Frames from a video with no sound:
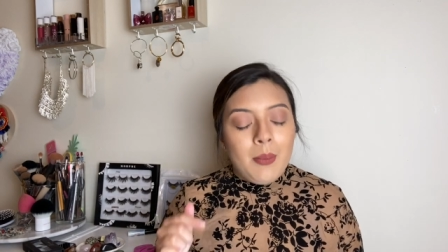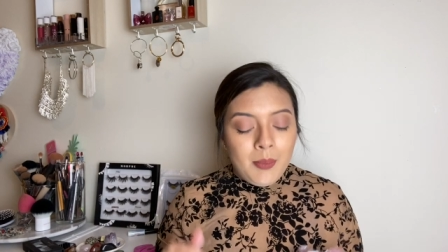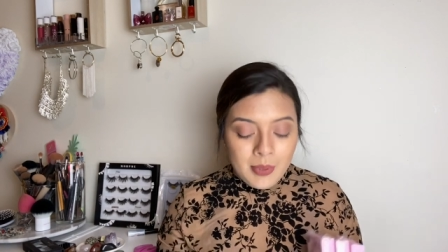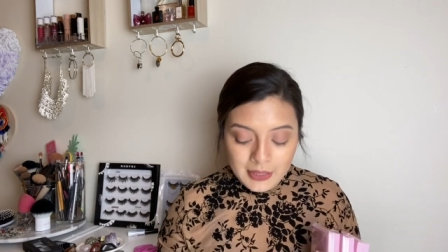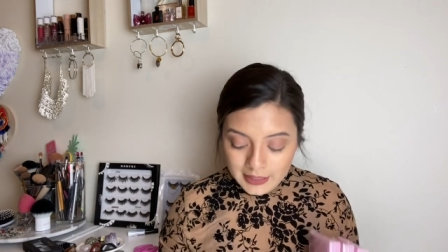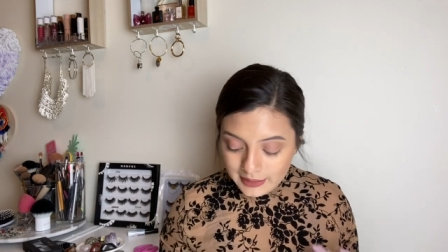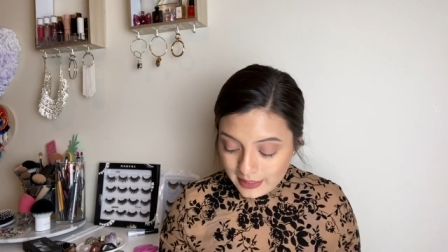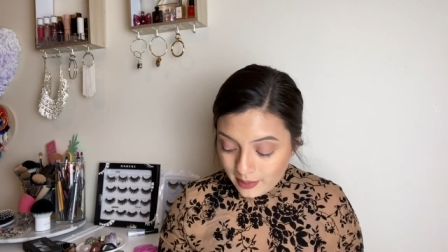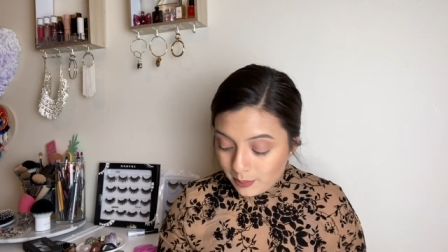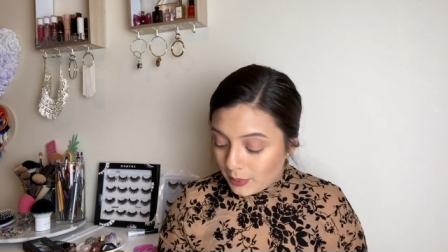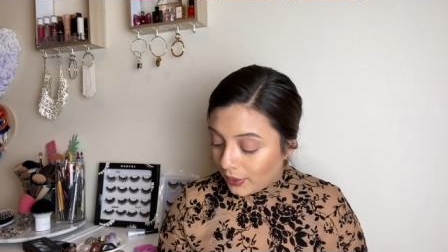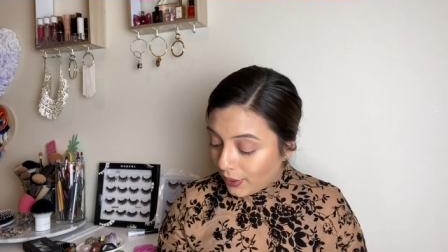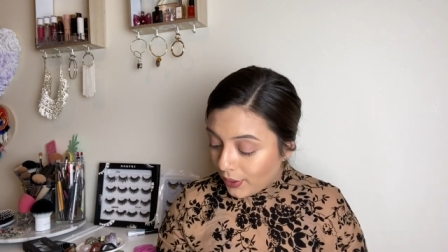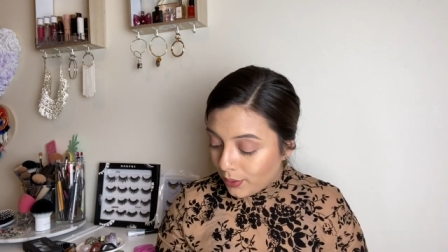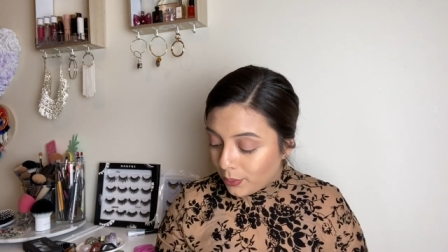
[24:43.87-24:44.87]
put it down
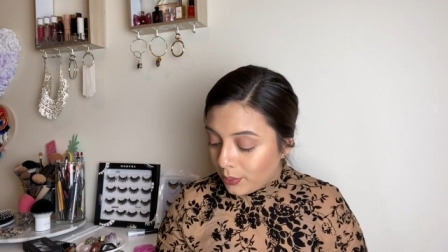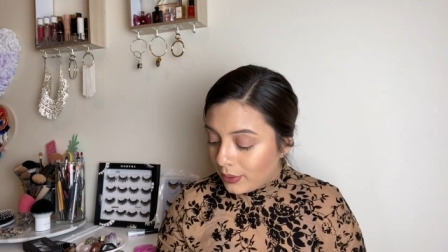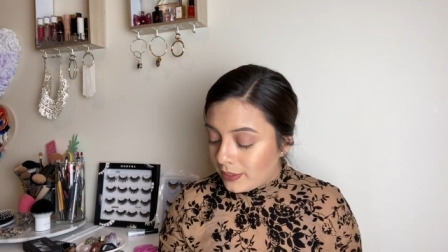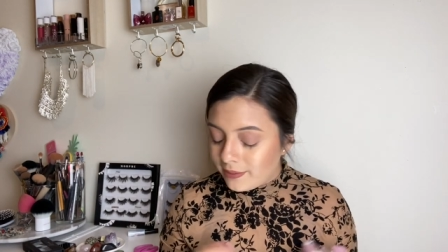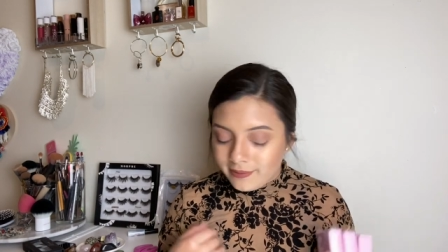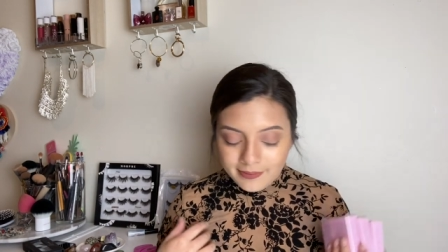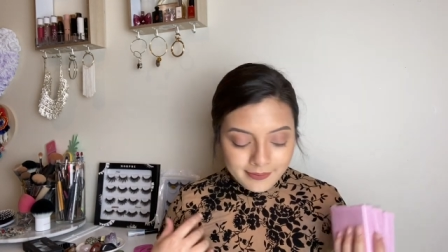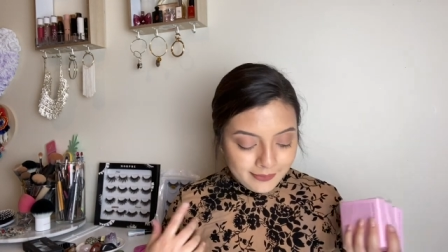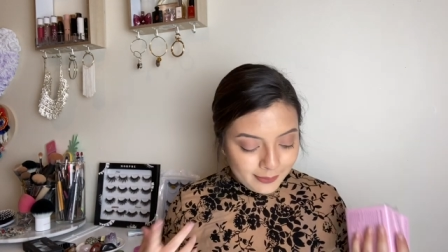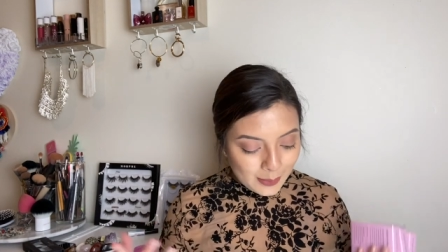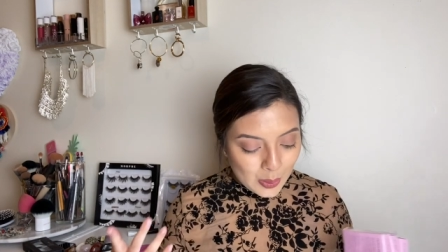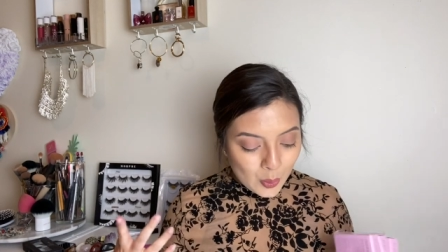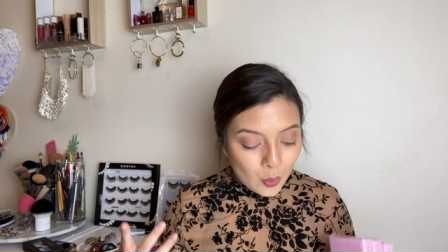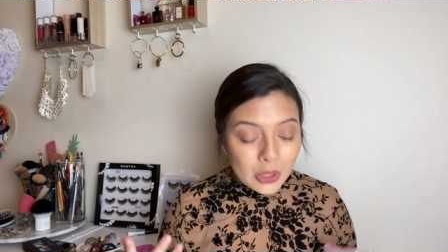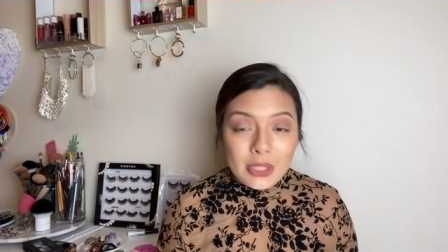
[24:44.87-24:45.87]
below
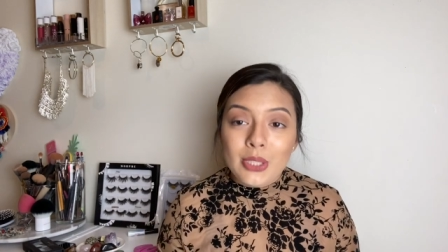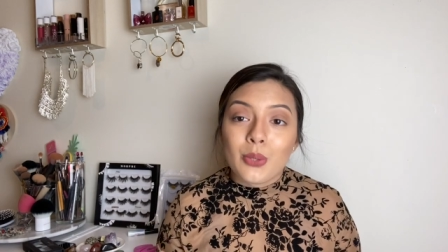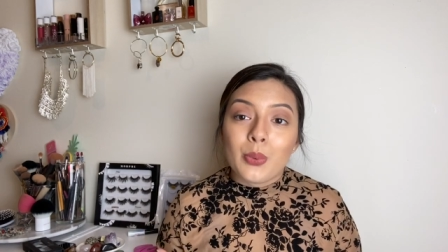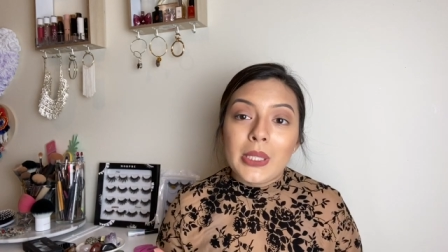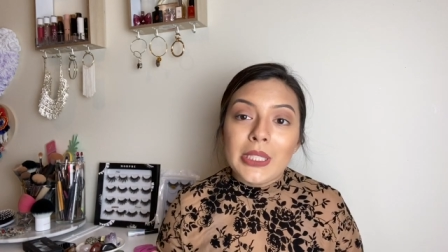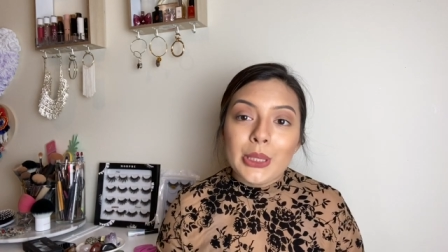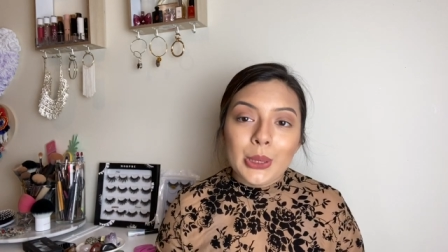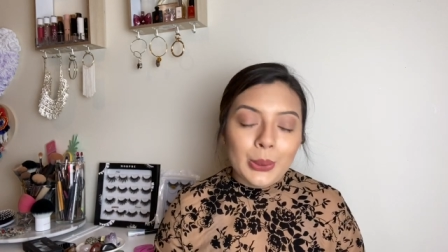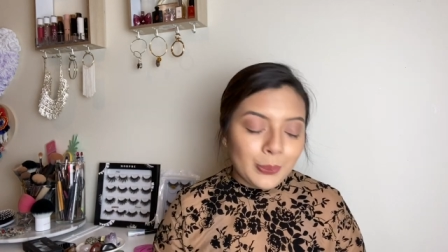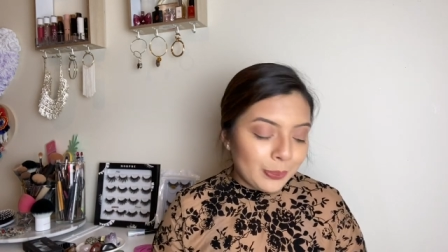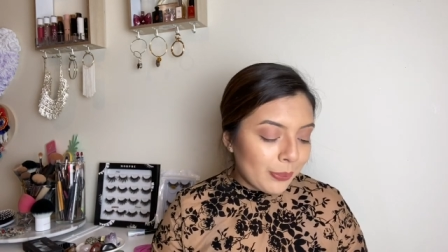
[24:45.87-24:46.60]
which is which.